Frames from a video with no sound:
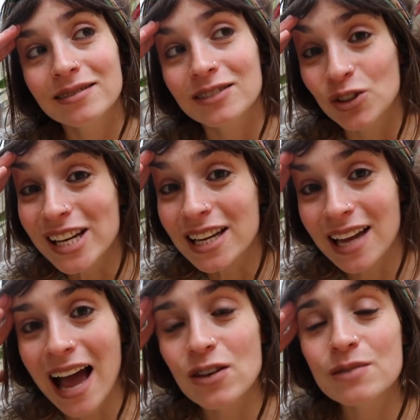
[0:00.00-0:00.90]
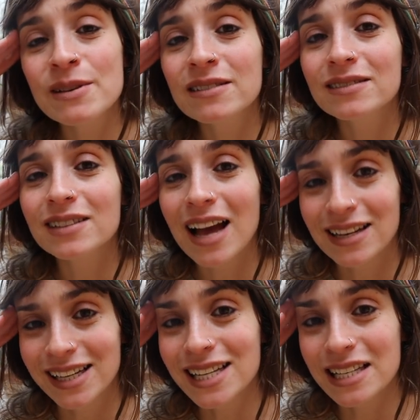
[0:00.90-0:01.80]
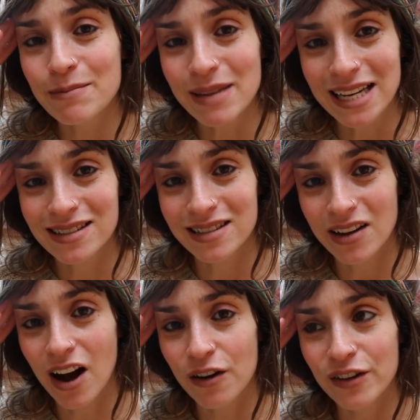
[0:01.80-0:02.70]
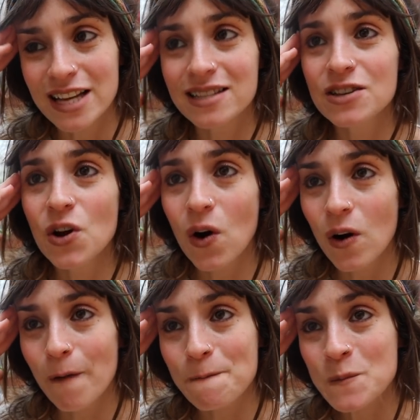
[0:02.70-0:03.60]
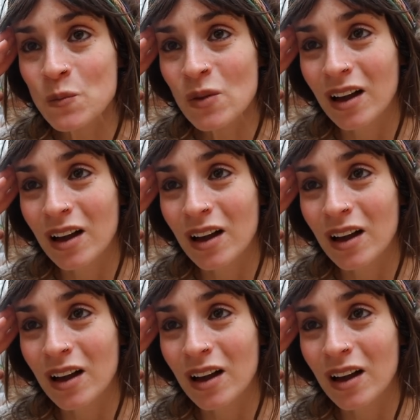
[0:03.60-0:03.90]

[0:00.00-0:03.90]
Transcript: drinking cow's milk and eating meat and stuff is not